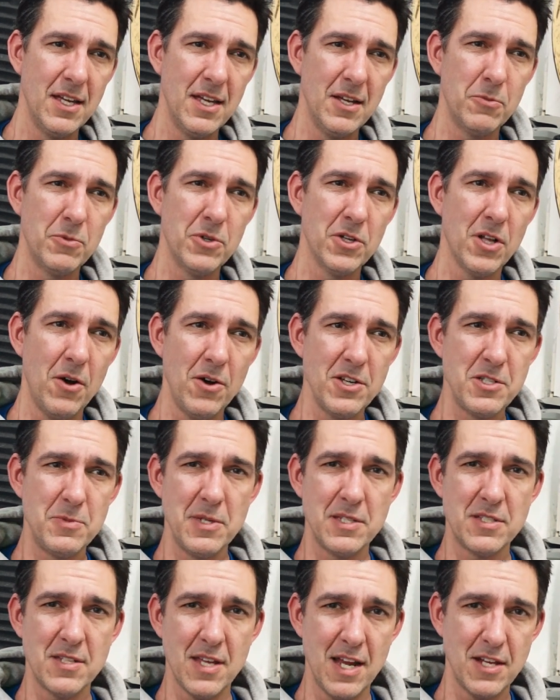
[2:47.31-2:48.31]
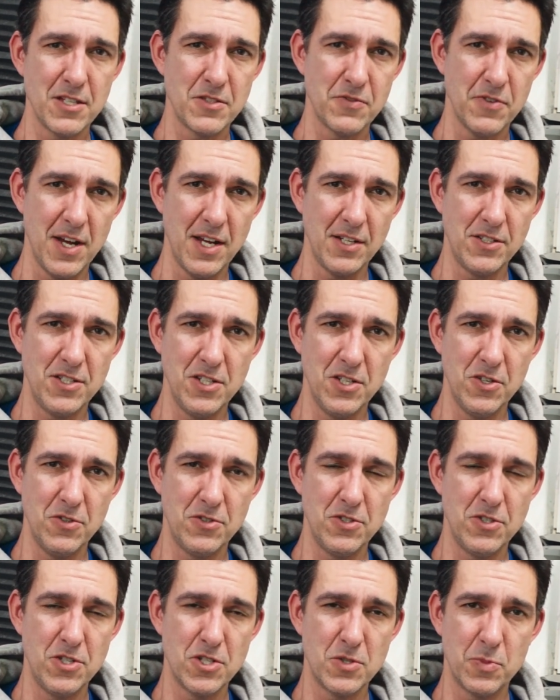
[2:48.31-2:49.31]
it will always be satisfying to
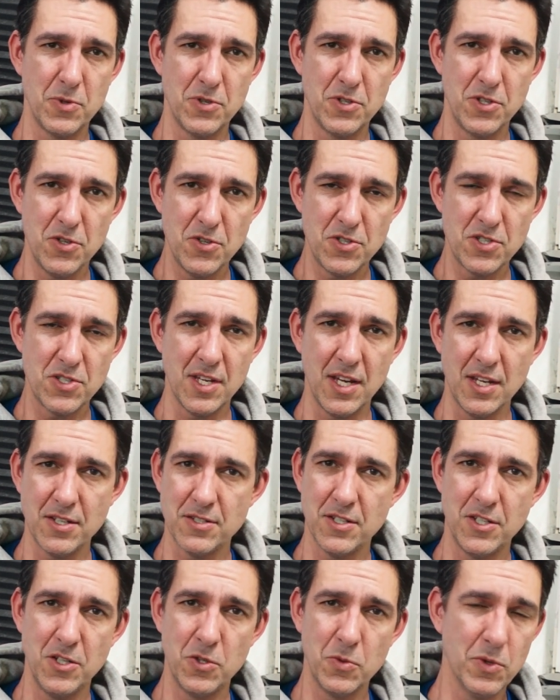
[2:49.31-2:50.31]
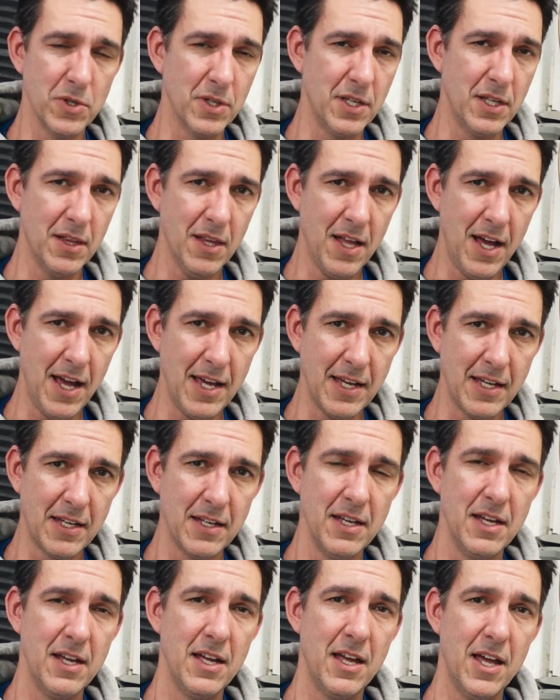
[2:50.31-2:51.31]
you to just produce things that you really like,